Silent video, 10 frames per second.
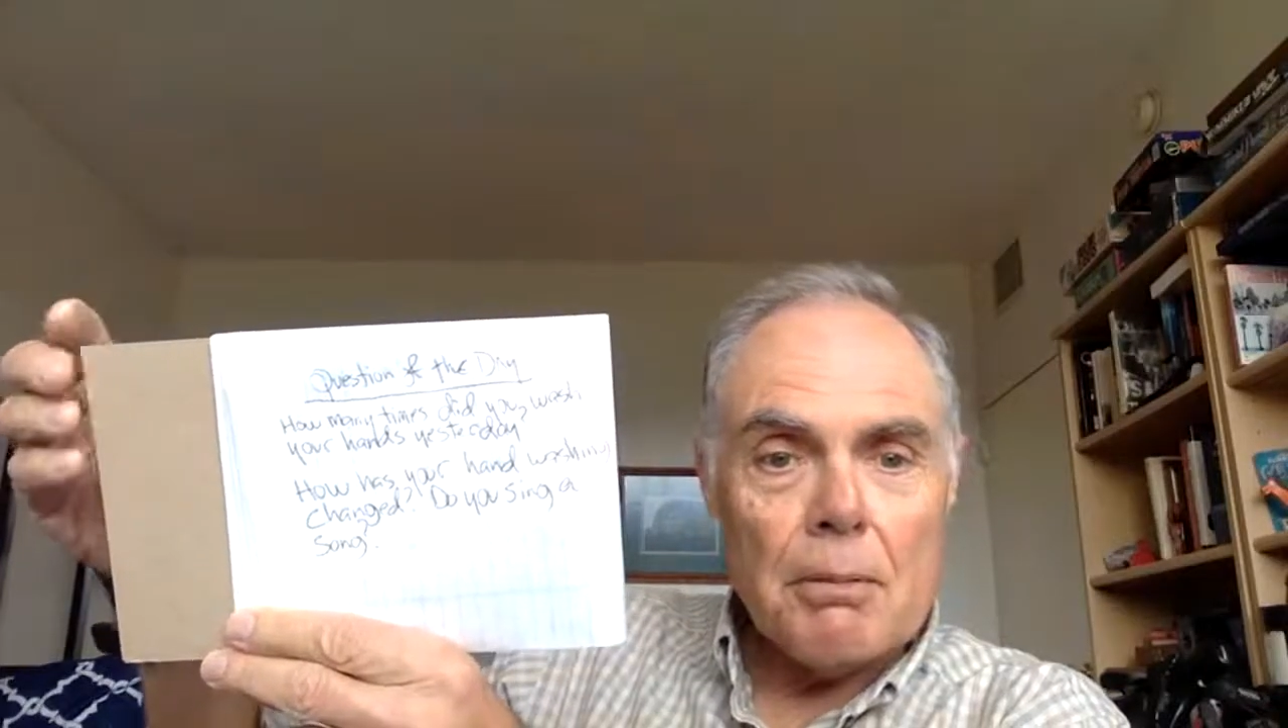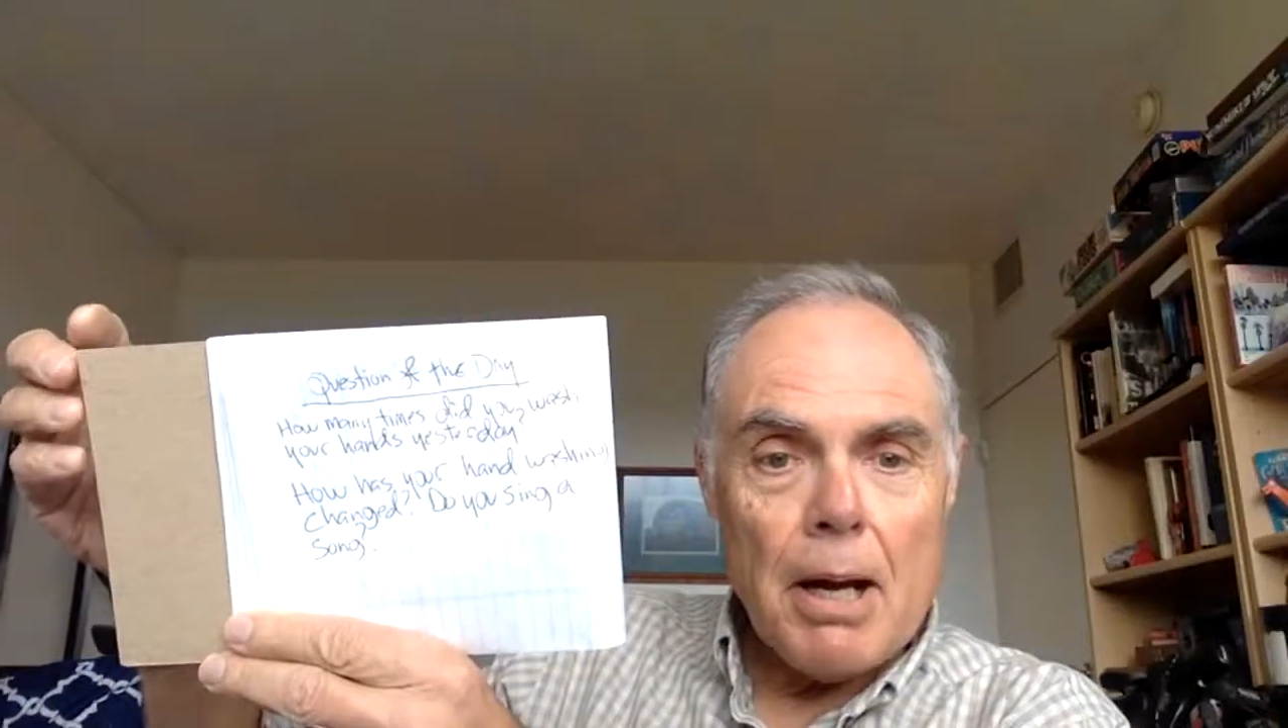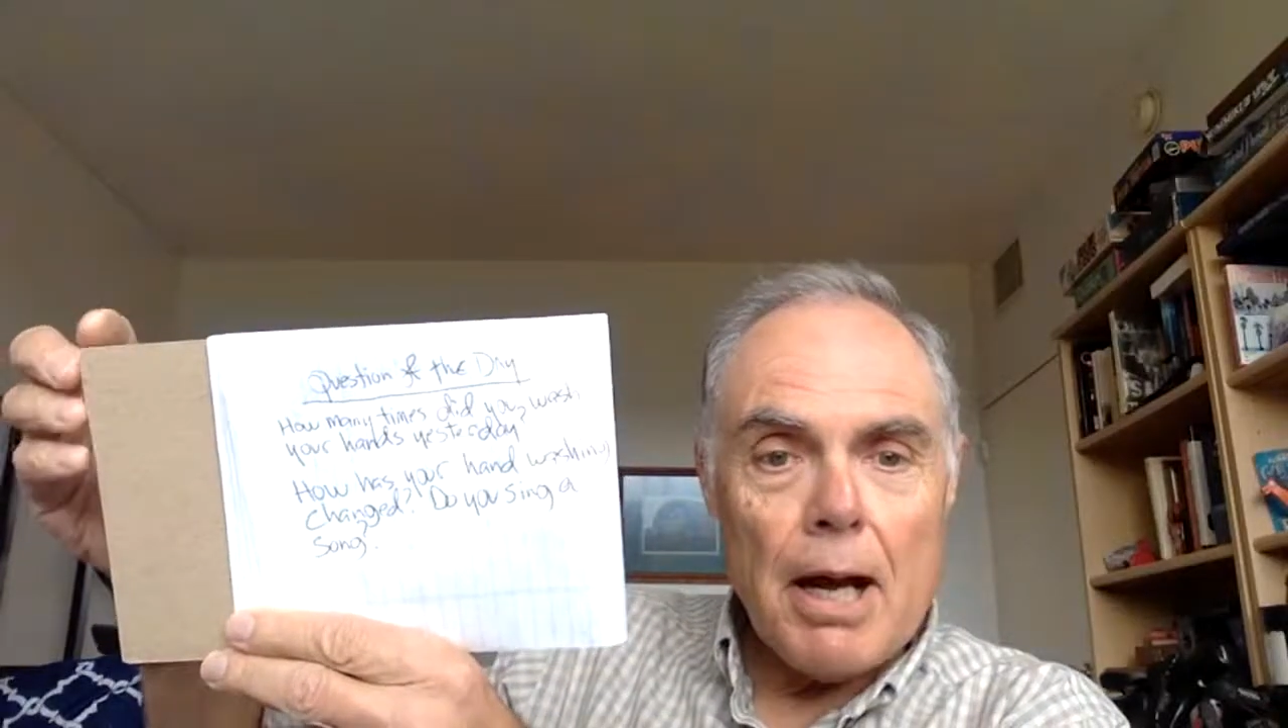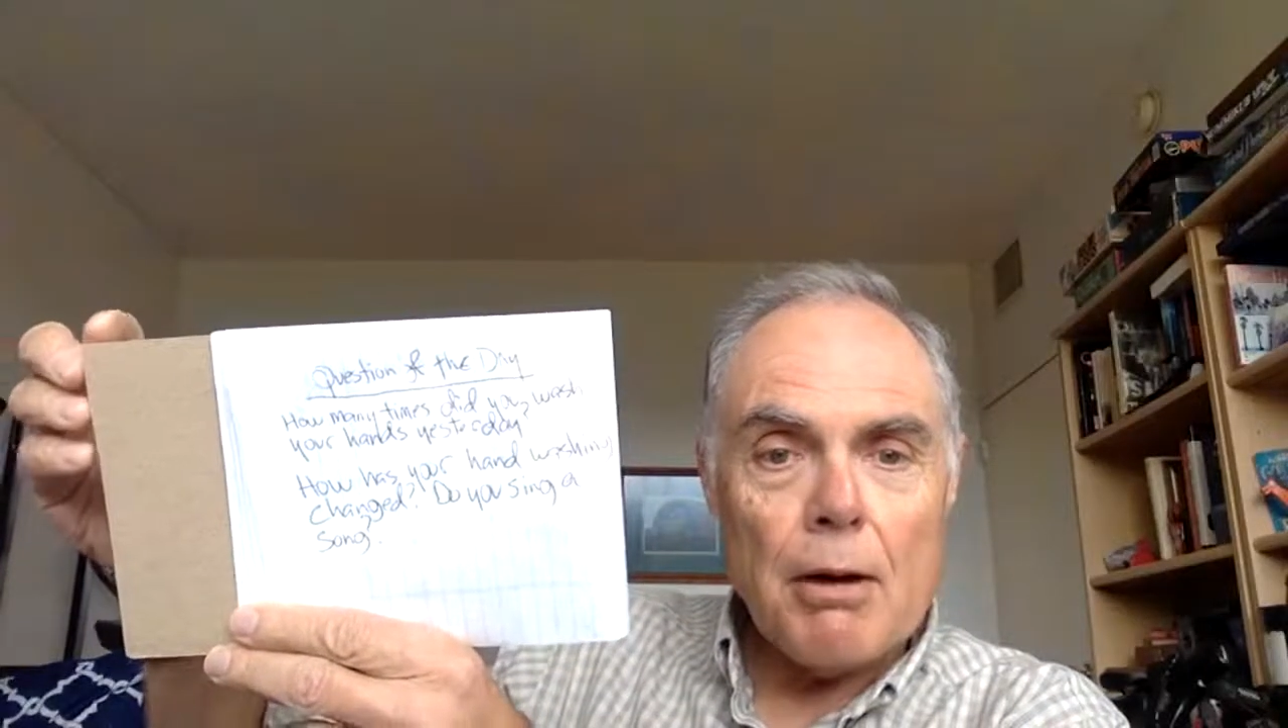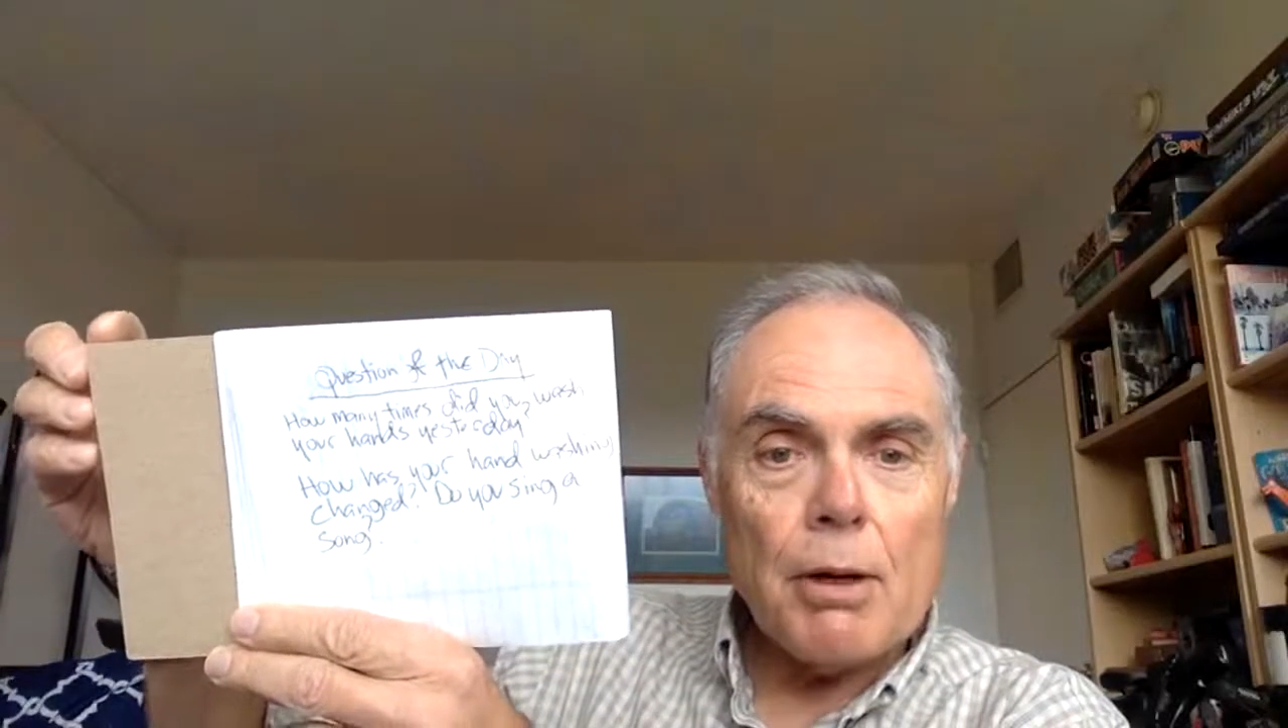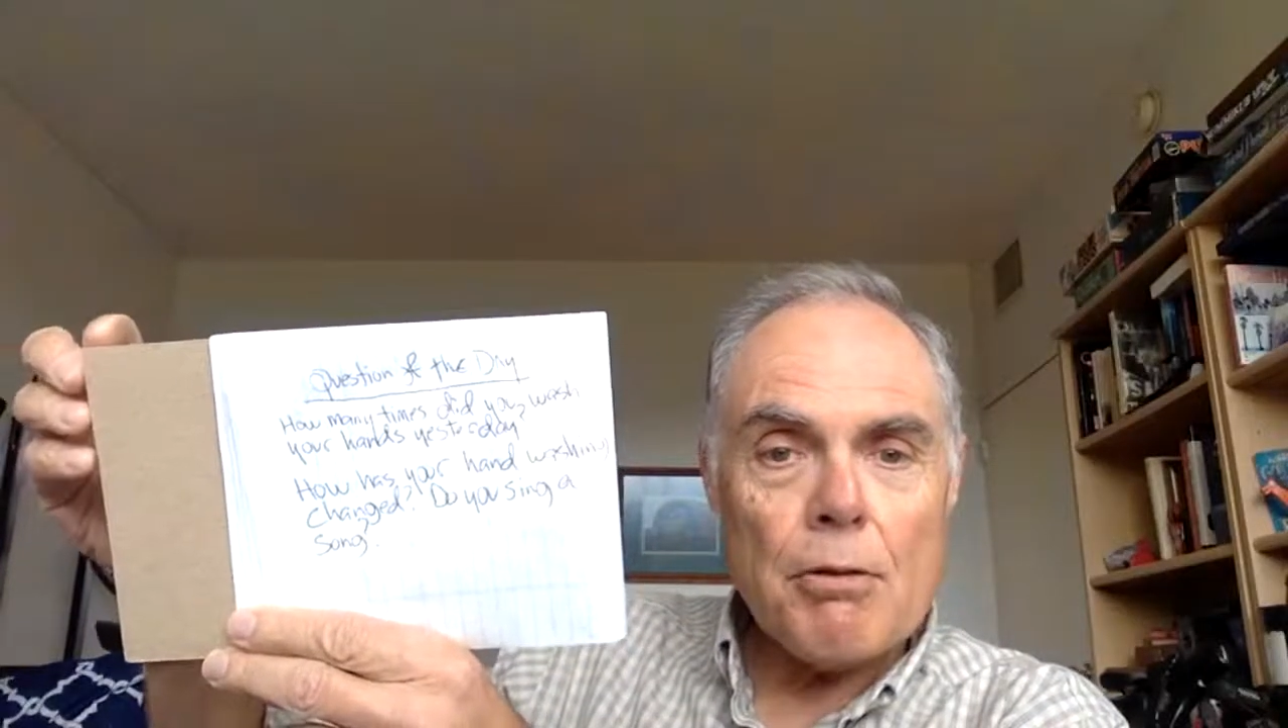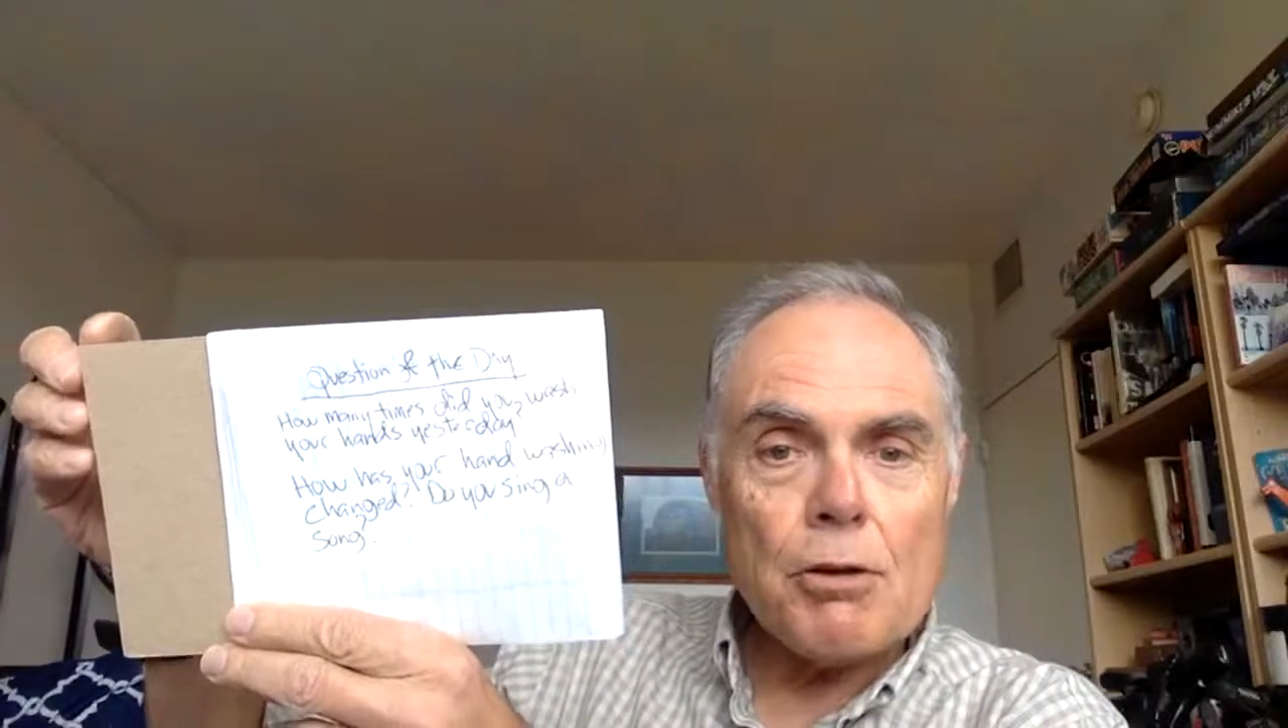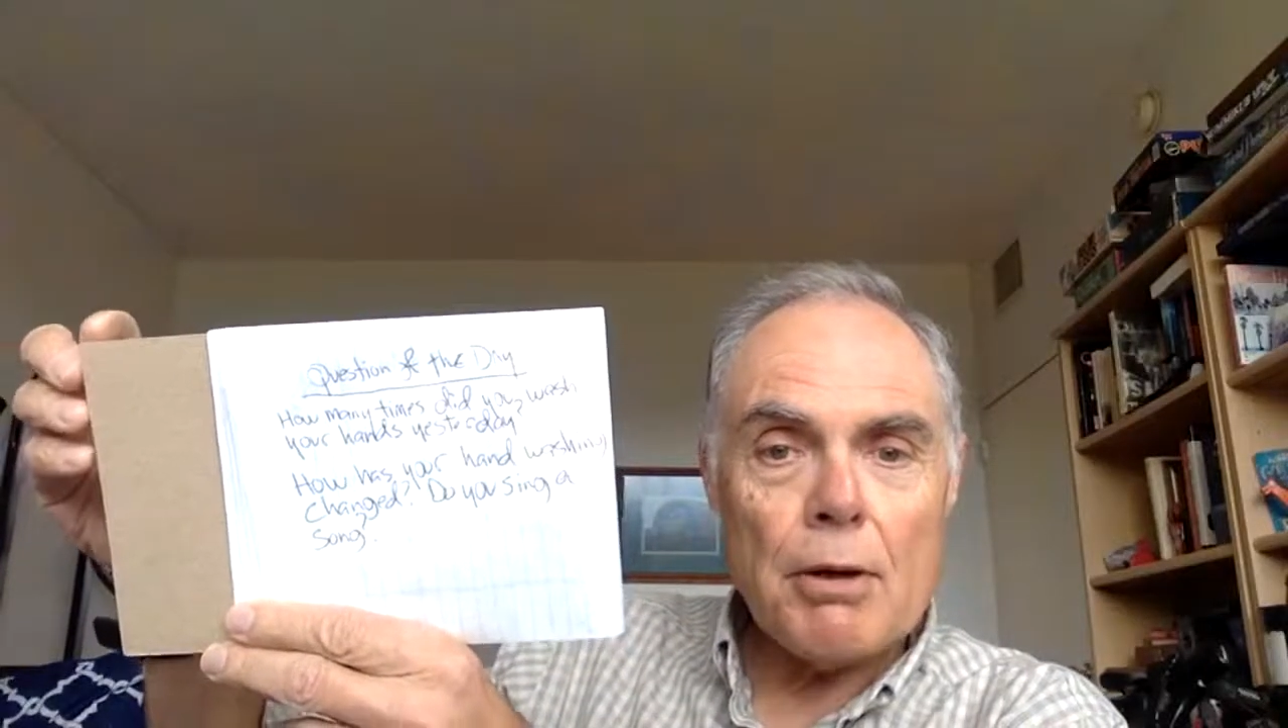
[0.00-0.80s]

how has your